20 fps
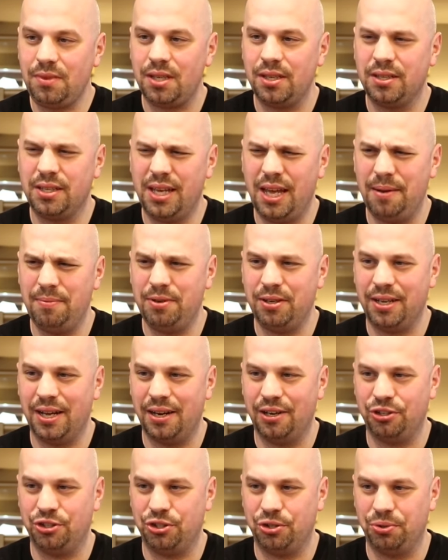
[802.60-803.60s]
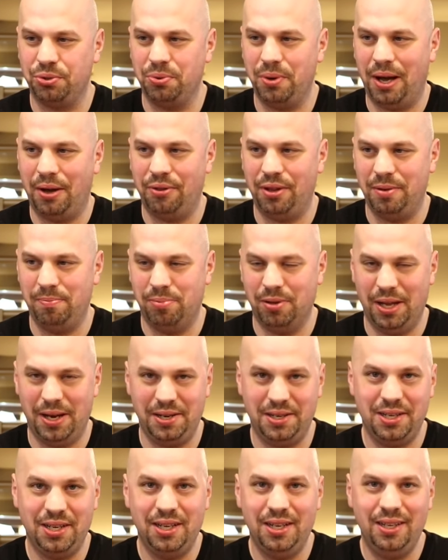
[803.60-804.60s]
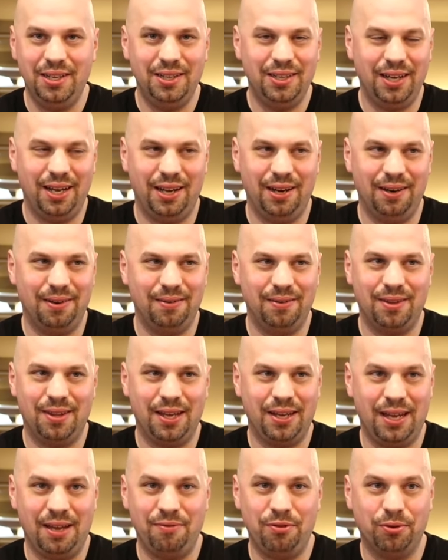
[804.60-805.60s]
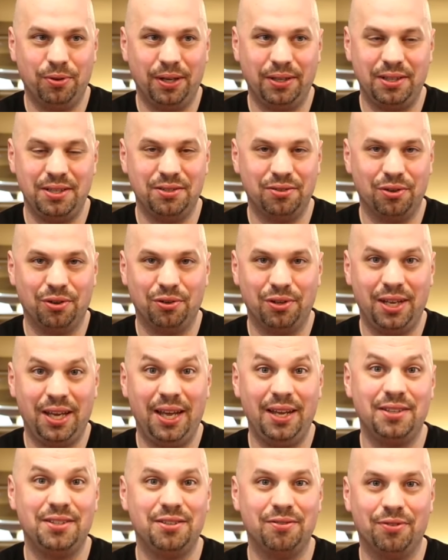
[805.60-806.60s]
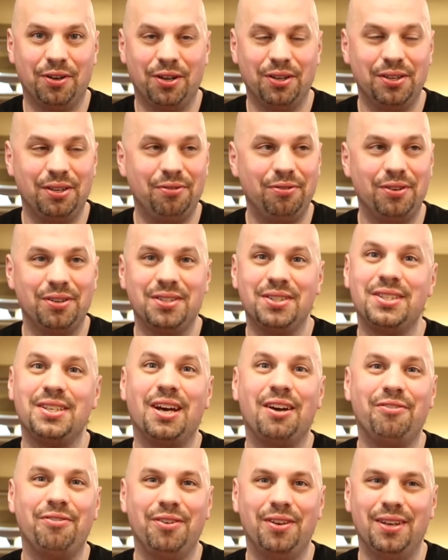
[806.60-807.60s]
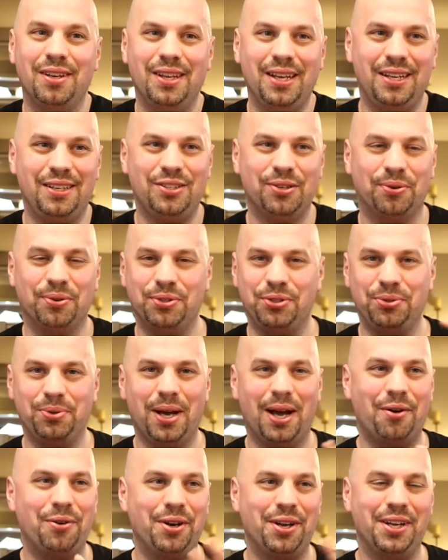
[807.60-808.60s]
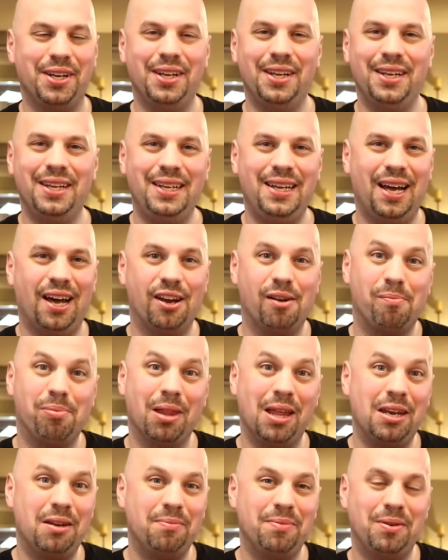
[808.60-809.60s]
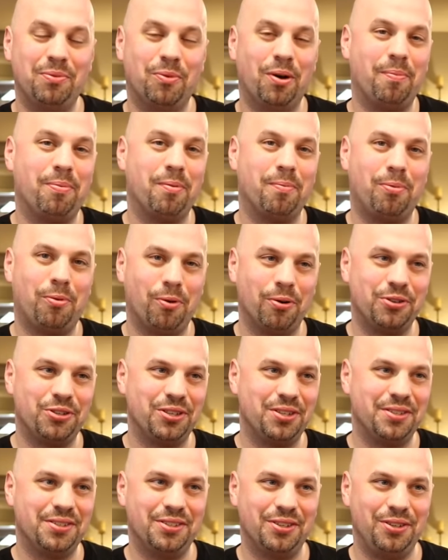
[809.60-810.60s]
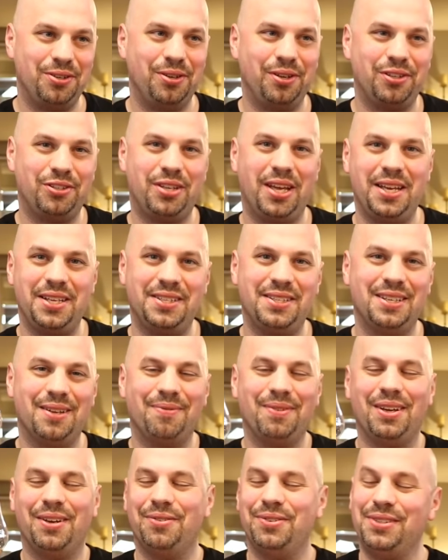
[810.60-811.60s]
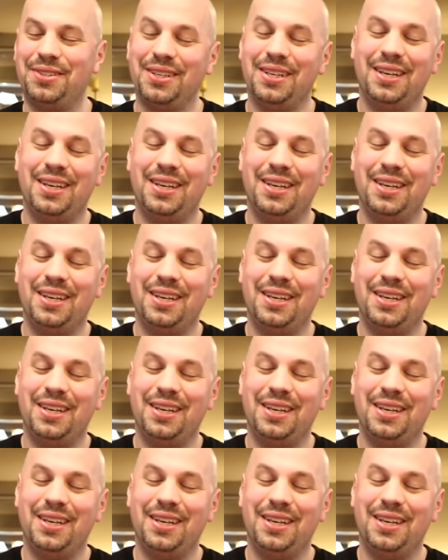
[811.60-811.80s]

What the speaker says: came to kind of show you how they blend, and they gave you like these little kits of all different stuff, and they told you how to blend them in what proportions so that you could taste something.